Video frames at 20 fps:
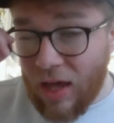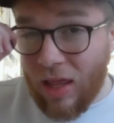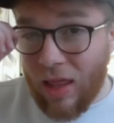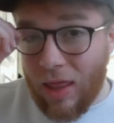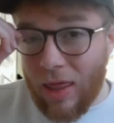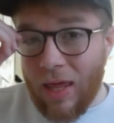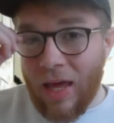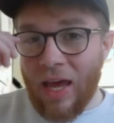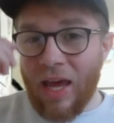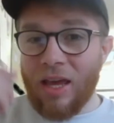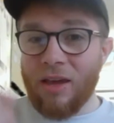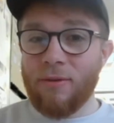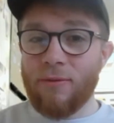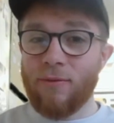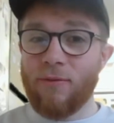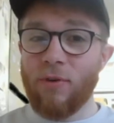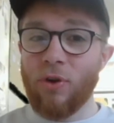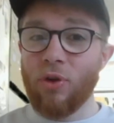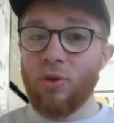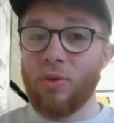they
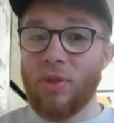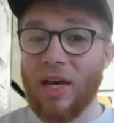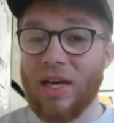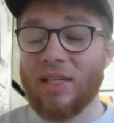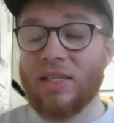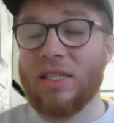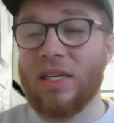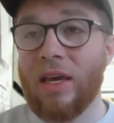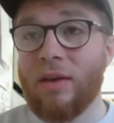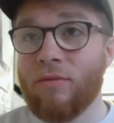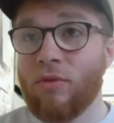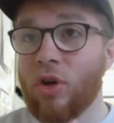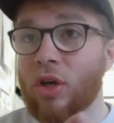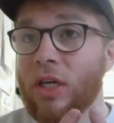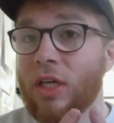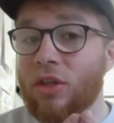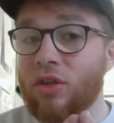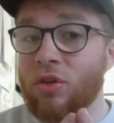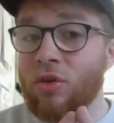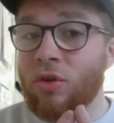flew that same
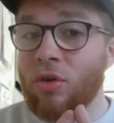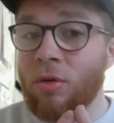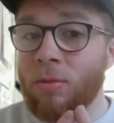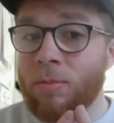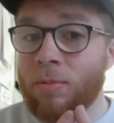rocket up,